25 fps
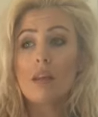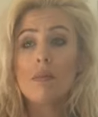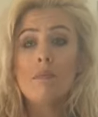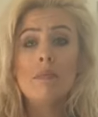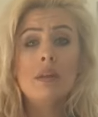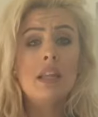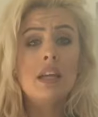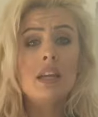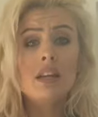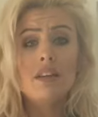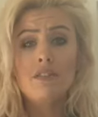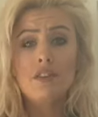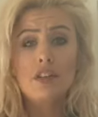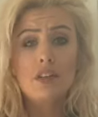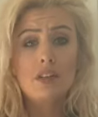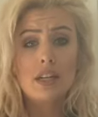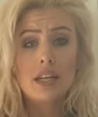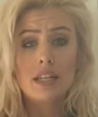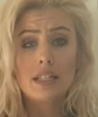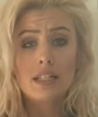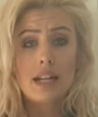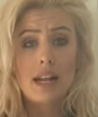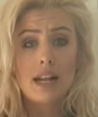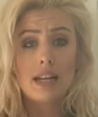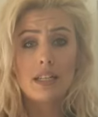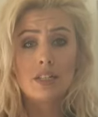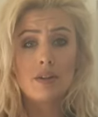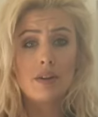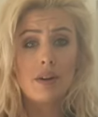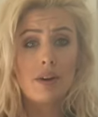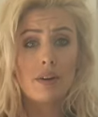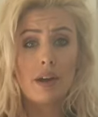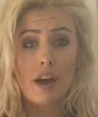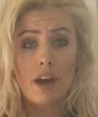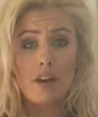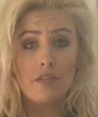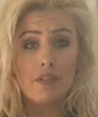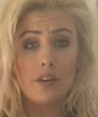but then a few days later
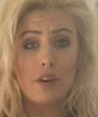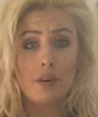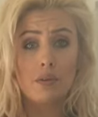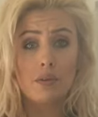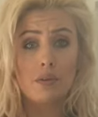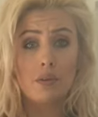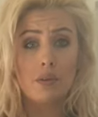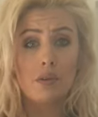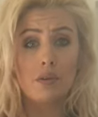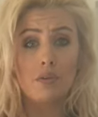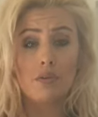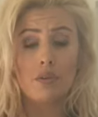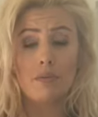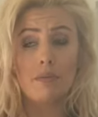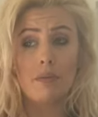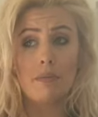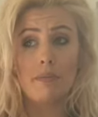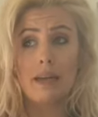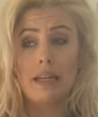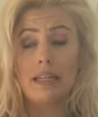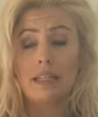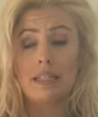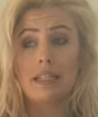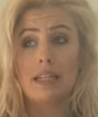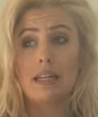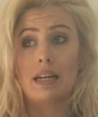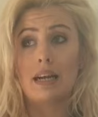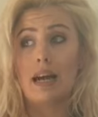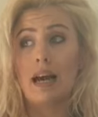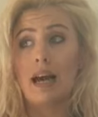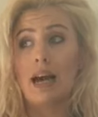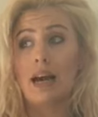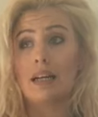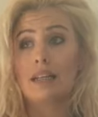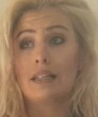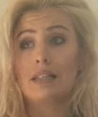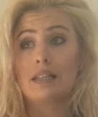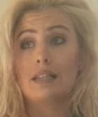I'll get a phone call from a meeting I
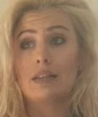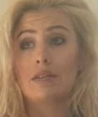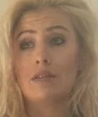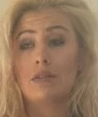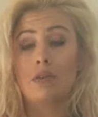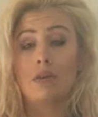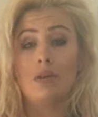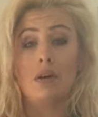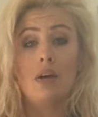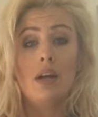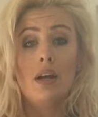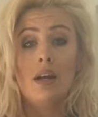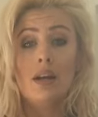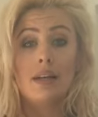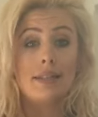had or